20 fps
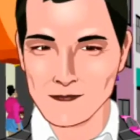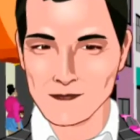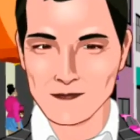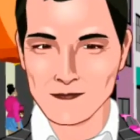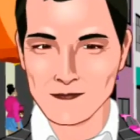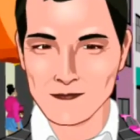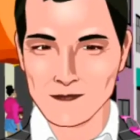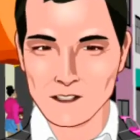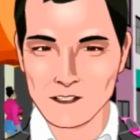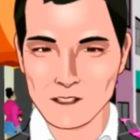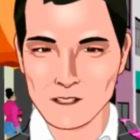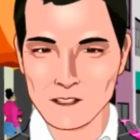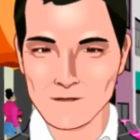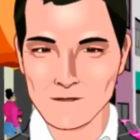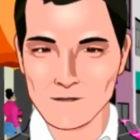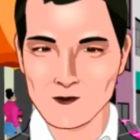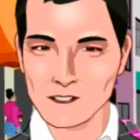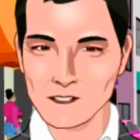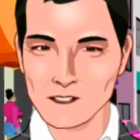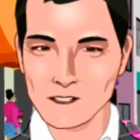You must
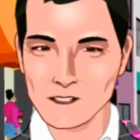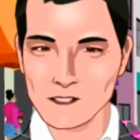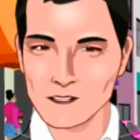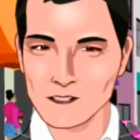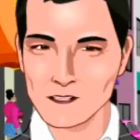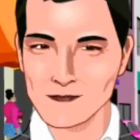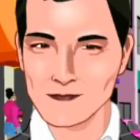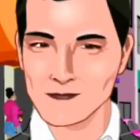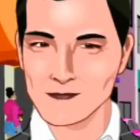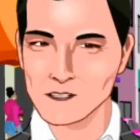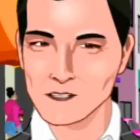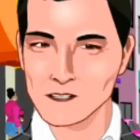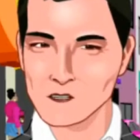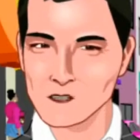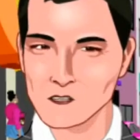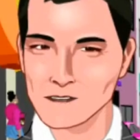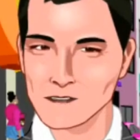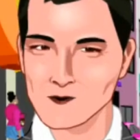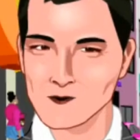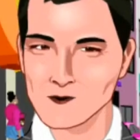proceed through the
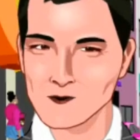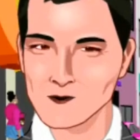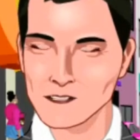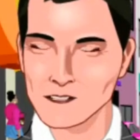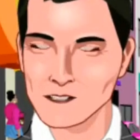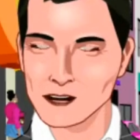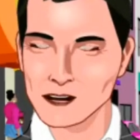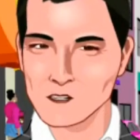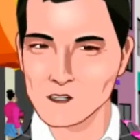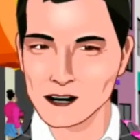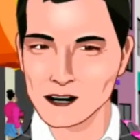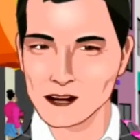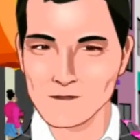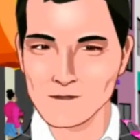intersection